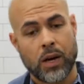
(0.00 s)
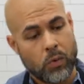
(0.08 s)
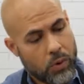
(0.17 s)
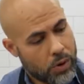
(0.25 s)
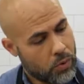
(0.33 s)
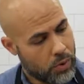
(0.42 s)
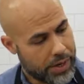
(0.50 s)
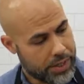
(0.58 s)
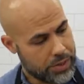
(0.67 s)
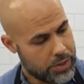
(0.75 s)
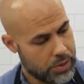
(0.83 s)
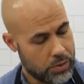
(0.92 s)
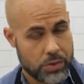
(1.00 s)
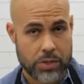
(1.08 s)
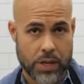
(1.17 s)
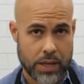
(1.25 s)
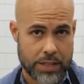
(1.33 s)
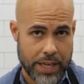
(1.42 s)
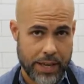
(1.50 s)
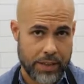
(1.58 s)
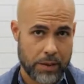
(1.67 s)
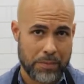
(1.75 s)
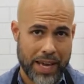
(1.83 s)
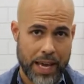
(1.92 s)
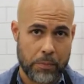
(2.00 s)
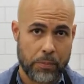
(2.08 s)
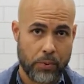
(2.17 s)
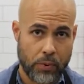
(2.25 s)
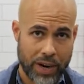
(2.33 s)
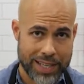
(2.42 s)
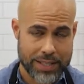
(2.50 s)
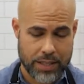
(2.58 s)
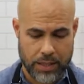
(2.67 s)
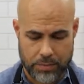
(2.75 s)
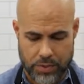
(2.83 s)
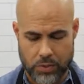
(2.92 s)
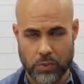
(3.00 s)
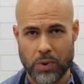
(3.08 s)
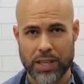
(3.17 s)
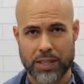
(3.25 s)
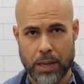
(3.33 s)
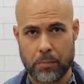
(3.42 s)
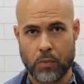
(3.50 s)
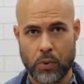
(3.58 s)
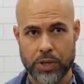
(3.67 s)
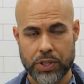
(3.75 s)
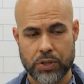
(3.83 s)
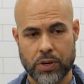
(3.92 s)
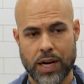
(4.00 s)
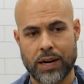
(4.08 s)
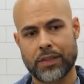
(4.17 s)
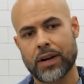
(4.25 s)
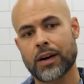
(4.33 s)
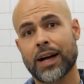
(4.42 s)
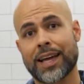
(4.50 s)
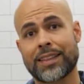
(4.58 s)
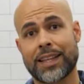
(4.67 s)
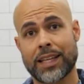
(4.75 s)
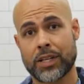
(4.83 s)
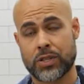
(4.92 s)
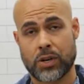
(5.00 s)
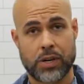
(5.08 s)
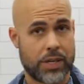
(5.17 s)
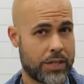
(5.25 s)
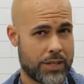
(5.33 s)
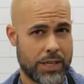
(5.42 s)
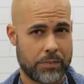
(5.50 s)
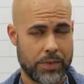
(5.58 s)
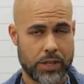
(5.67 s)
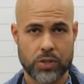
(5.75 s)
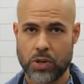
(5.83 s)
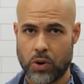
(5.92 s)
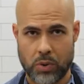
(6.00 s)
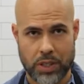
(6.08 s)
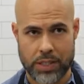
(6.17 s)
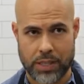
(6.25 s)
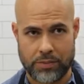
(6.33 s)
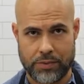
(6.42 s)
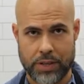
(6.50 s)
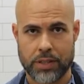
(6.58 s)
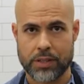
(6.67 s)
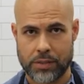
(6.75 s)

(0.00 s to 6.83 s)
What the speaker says: We're going to saute them and press them, so we want that moisture out of there, and then they turn into something totally different.